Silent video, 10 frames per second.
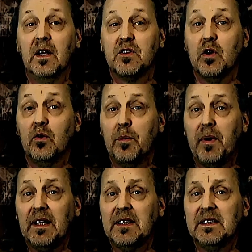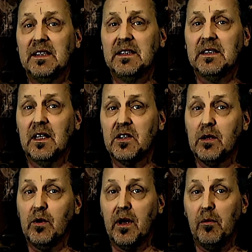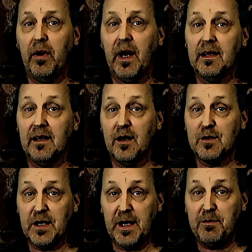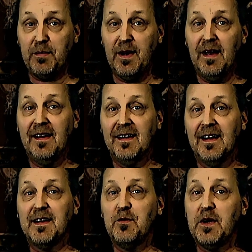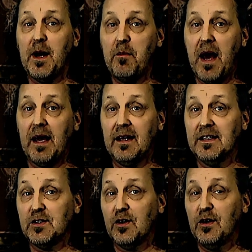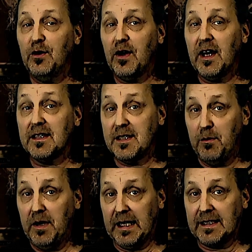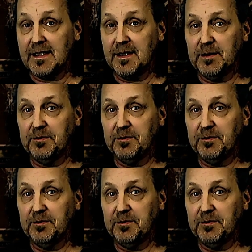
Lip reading: So we practice this until we can play it in our sleep, and then we come back and start looking at some licks.